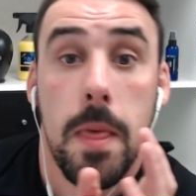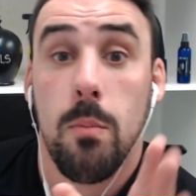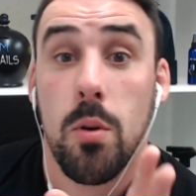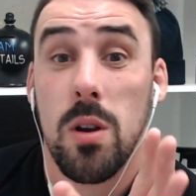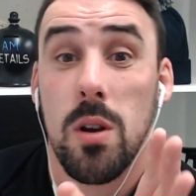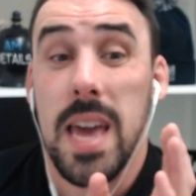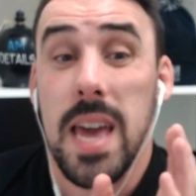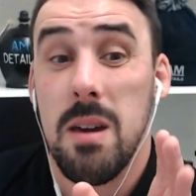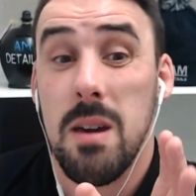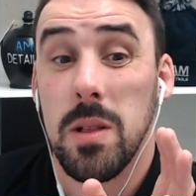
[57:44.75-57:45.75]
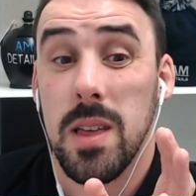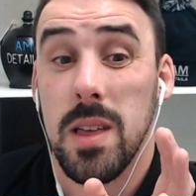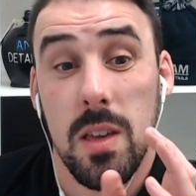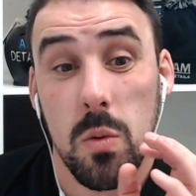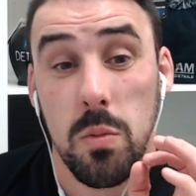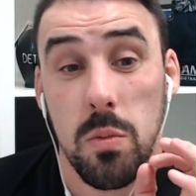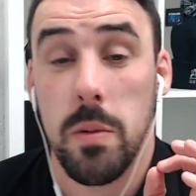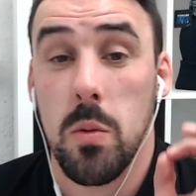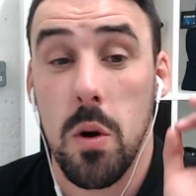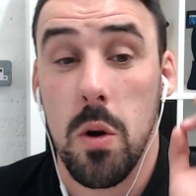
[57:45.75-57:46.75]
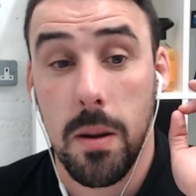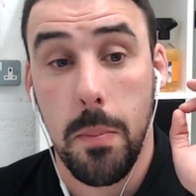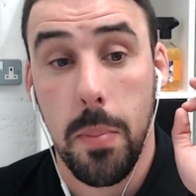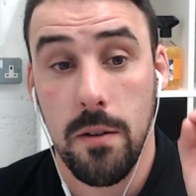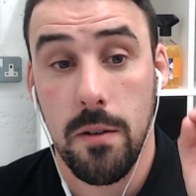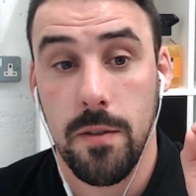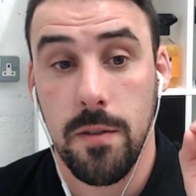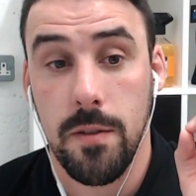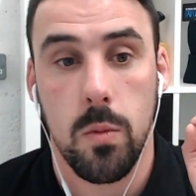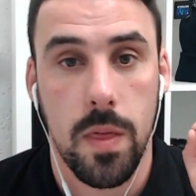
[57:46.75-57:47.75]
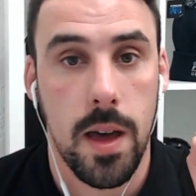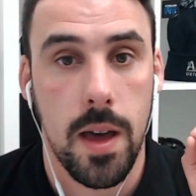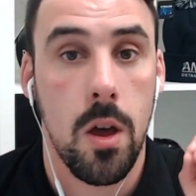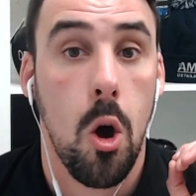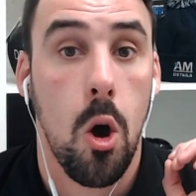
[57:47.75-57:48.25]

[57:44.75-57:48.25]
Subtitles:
A product like AM Glaze would probably work perfect with that.